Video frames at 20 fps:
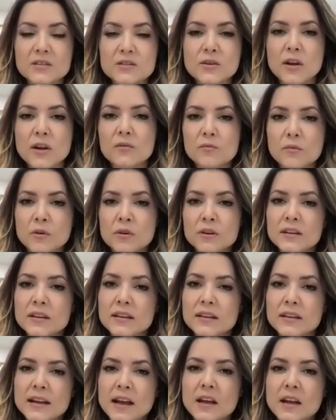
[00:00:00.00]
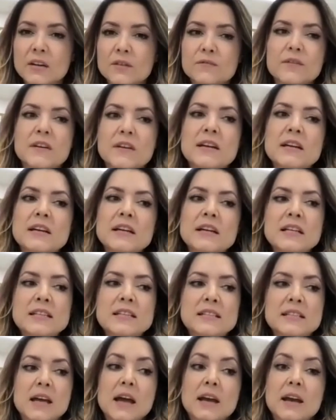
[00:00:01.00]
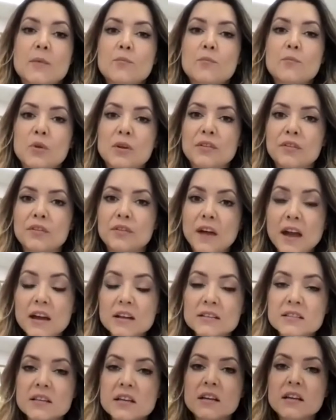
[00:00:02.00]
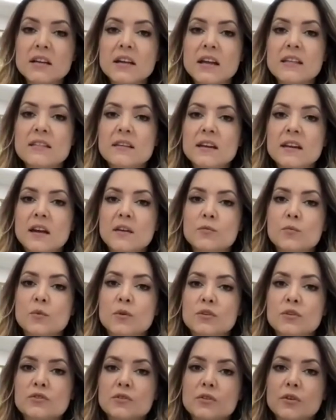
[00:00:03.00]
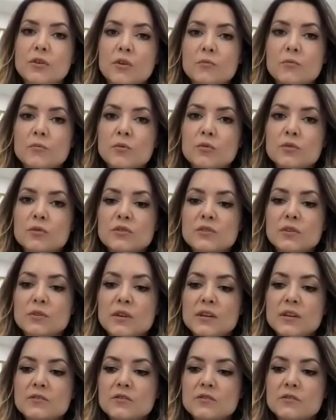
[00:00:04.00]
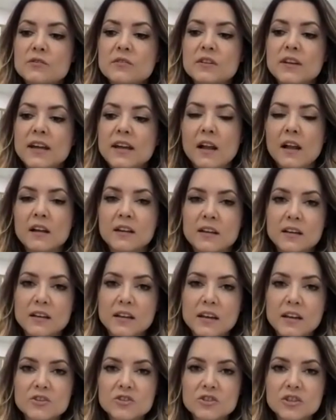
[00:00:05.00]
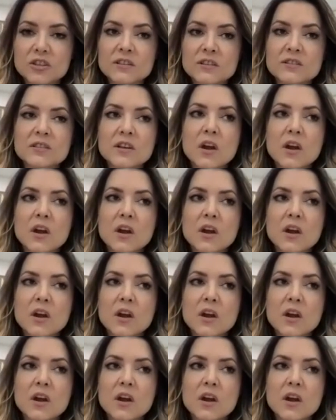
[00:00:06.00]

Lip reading: So I want to kind of start up with that, and then I want to go more so into the calculations